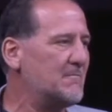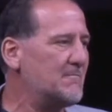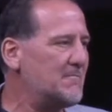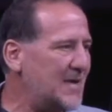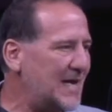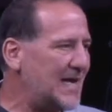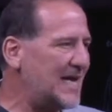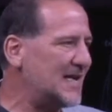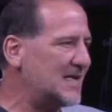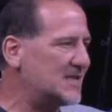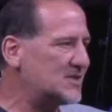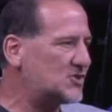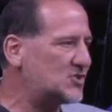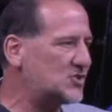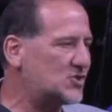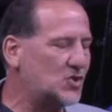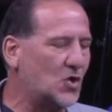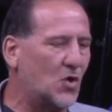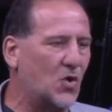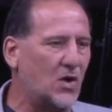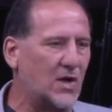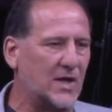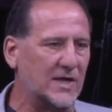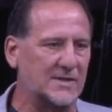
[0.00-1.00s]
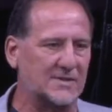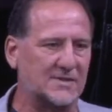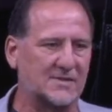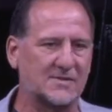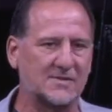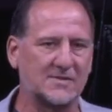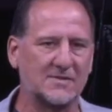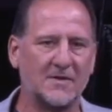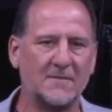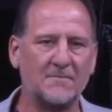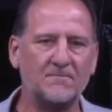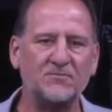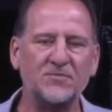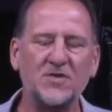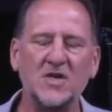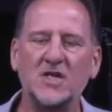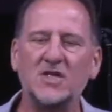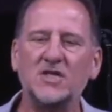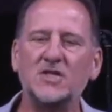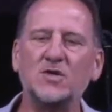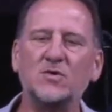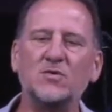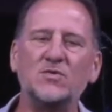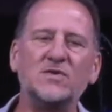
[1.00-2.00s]
man's choice.
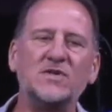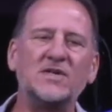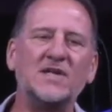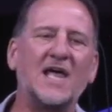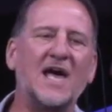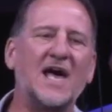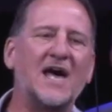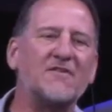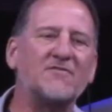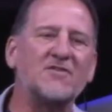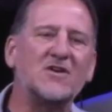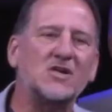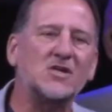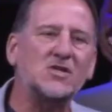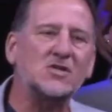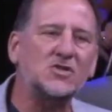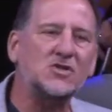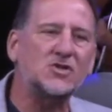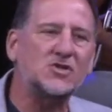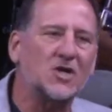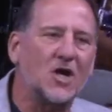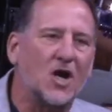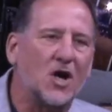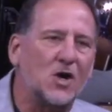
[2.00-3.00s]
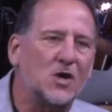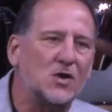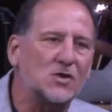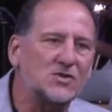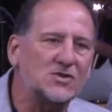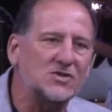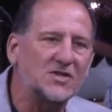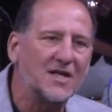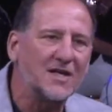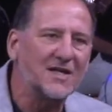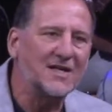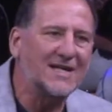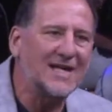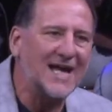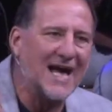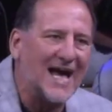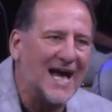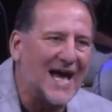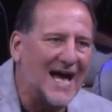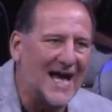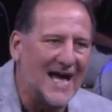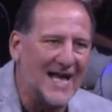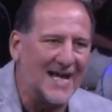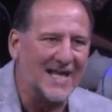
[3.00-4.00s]
You never chose
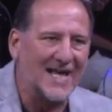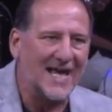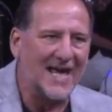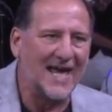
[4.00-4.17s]
God,